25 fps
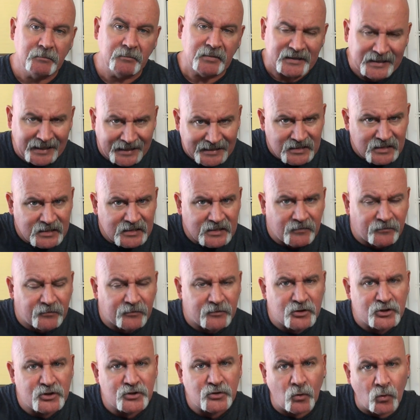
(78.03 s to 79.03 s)
But that's a
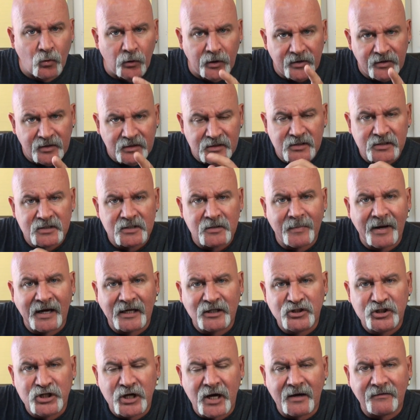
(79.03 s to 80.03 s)
different story. This is
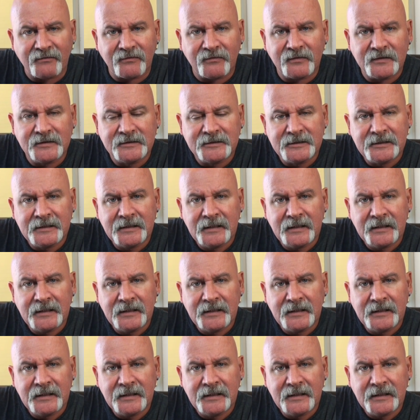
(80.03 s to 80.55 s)
about Jeff.